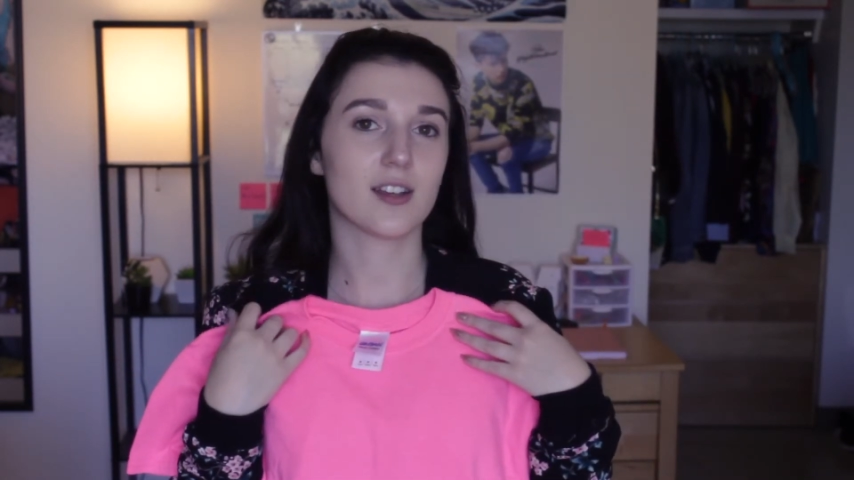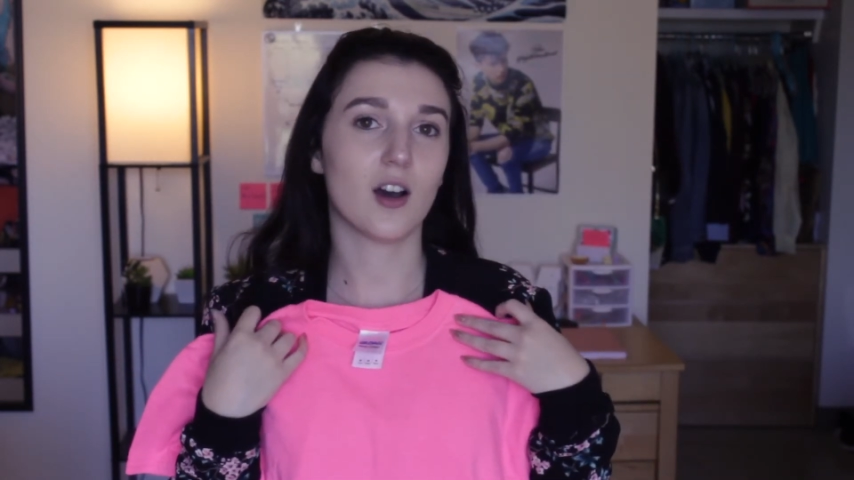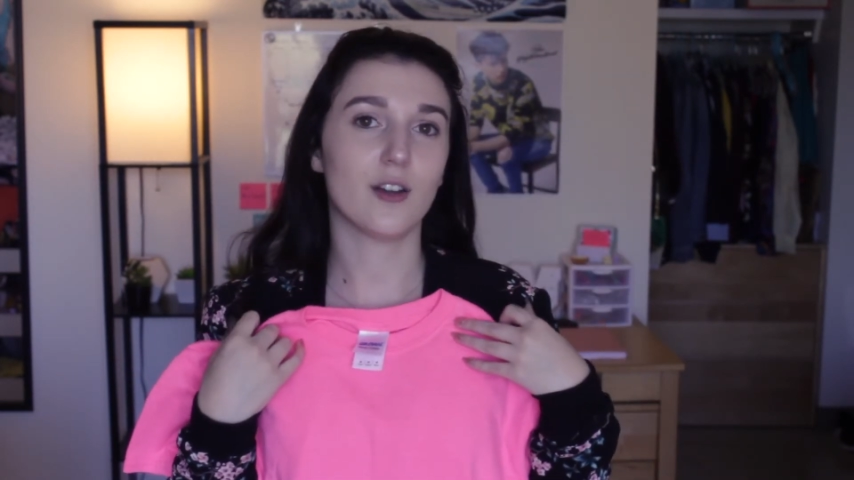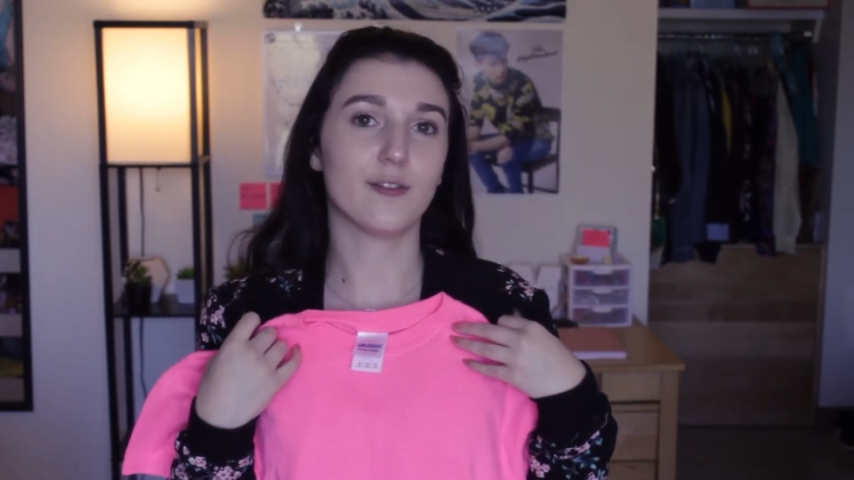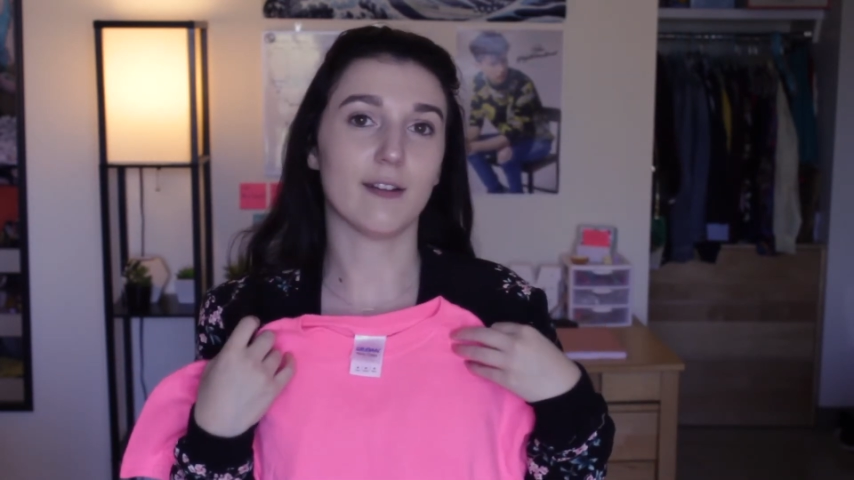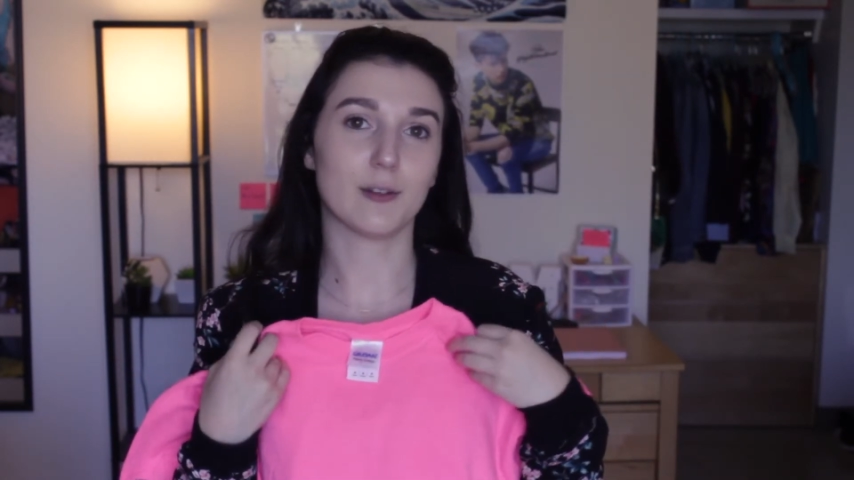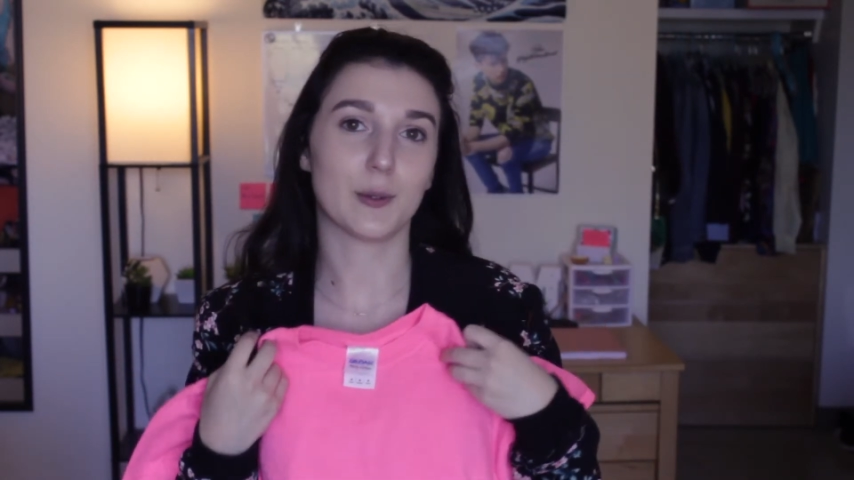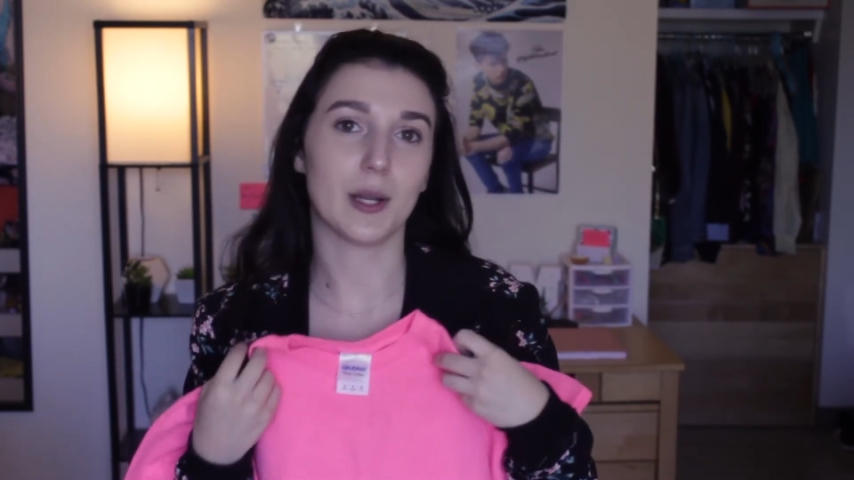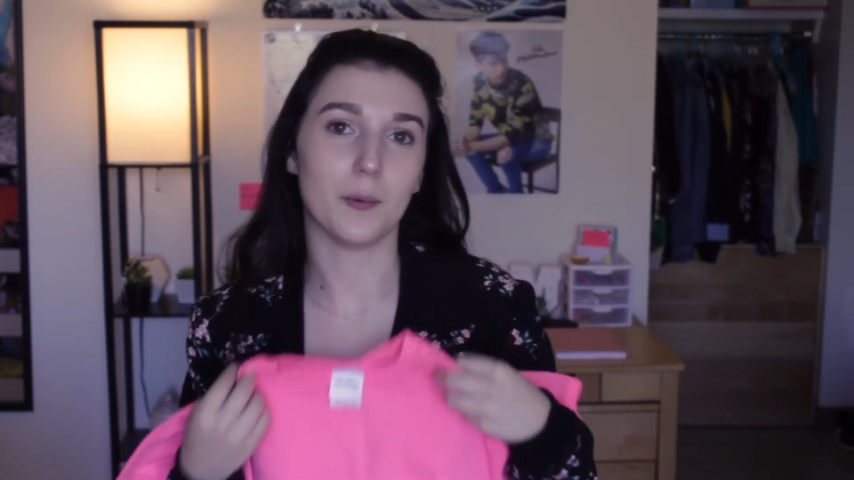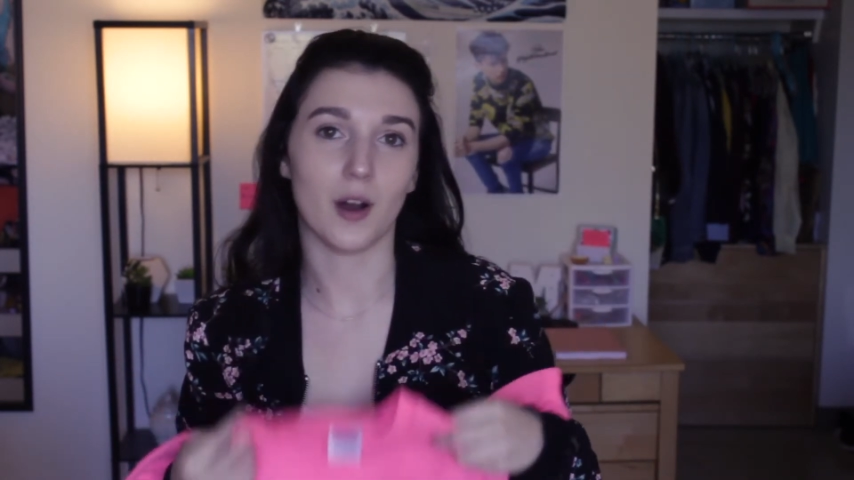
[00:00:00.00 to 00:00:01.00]
saw on Forever
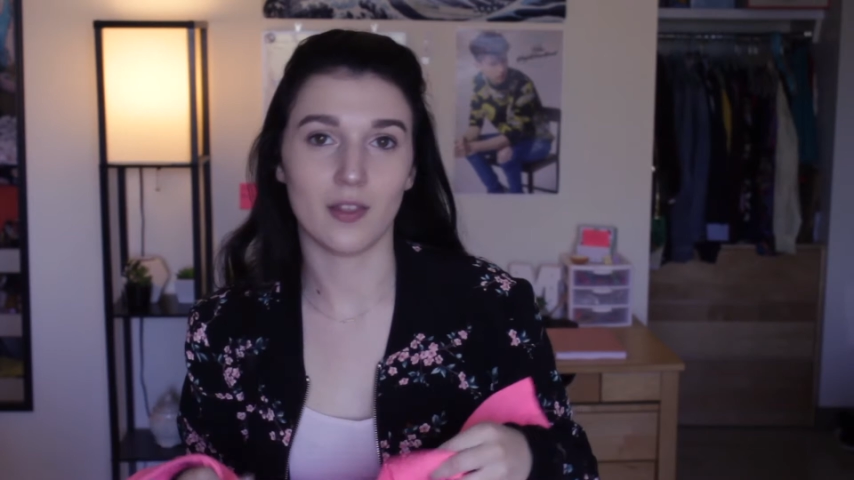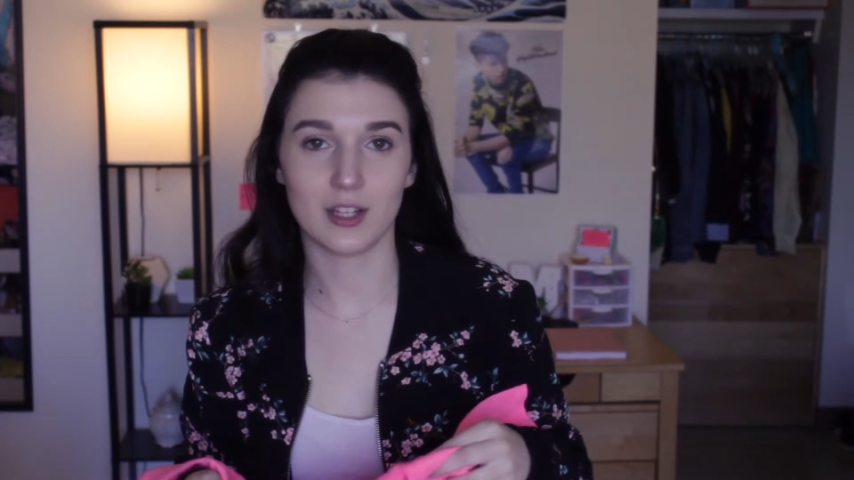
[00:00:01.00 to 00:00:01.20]
21